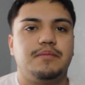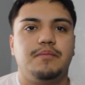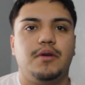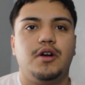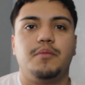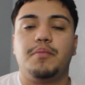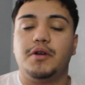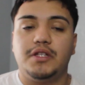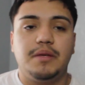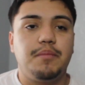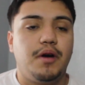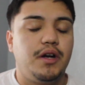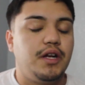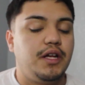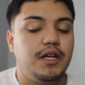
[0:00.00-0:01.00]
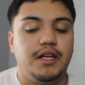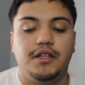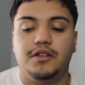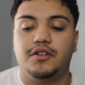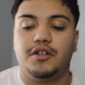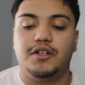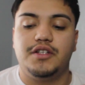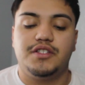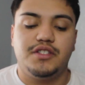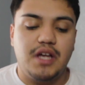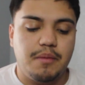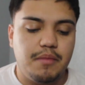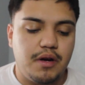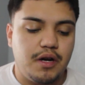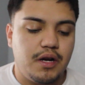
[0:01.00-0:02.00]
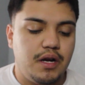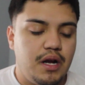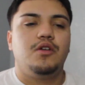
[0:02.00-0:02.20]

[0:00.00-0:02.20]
her birthday party during the summer.